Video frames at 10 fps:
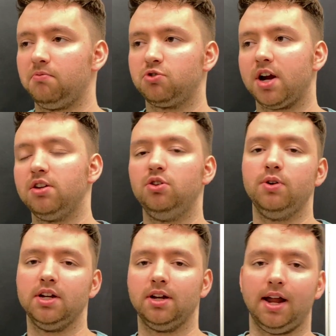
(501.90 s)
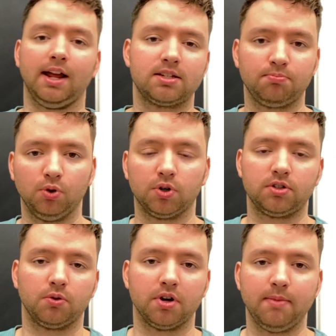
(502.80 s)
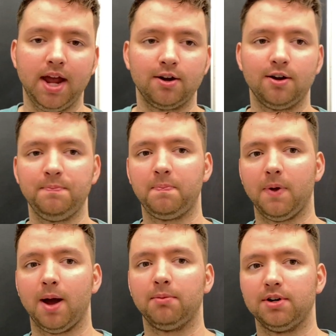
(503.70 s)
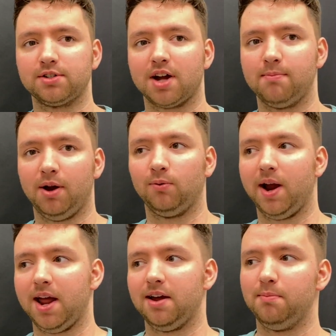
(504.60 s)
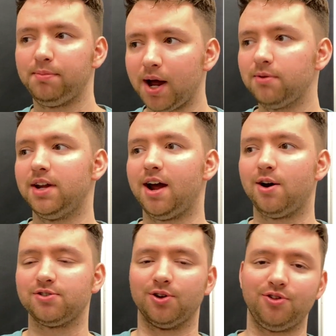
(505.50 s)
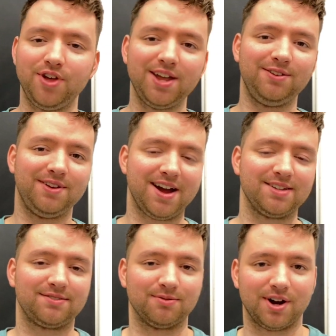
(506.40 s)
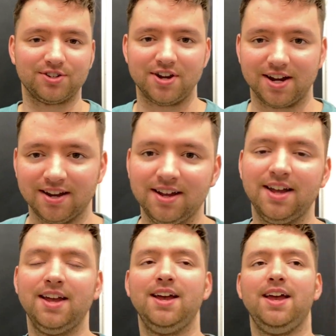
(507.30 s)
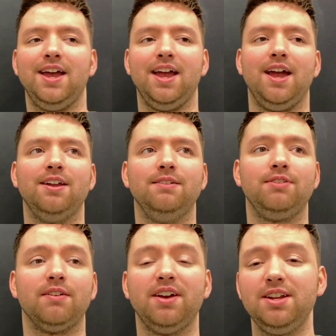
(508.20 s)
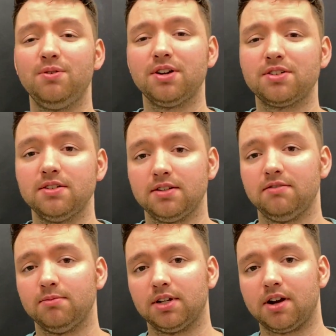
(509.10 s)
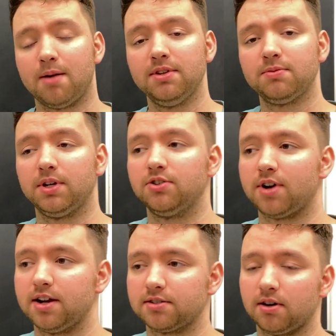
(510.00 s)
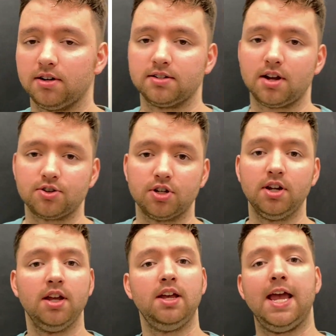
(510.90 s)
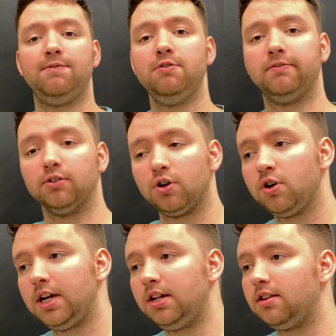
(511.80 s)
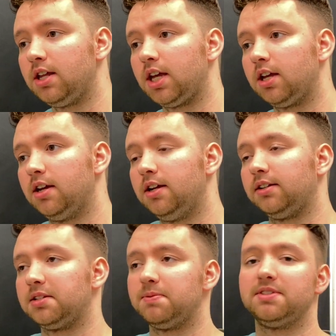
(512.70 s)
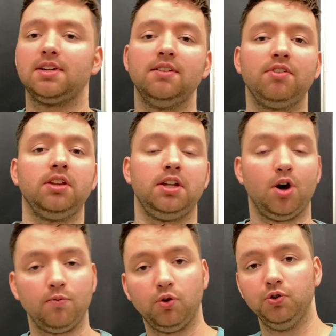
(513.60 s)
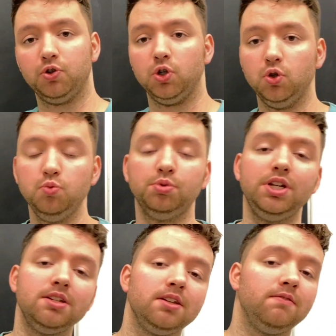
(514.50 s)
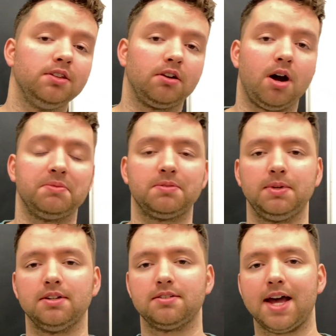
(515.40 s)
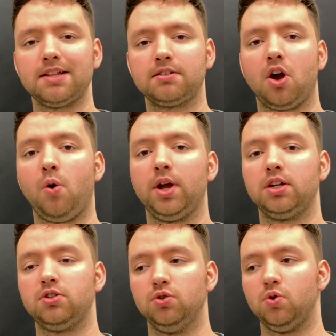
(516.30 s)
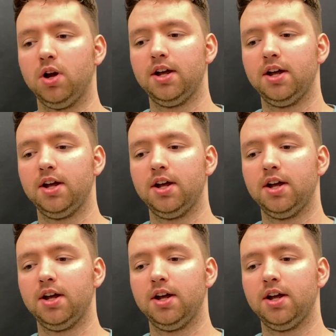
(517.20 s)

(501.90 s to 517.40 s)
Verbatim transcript: try to do it in an exploratory manner. I'm going to stop my rant about now, so thank you guys for watching. And if you have any questions, leave them in the comments. We can try to start a discussion. If you've learned anything that's been significantly helpful to you, please leave in the comments because that's going to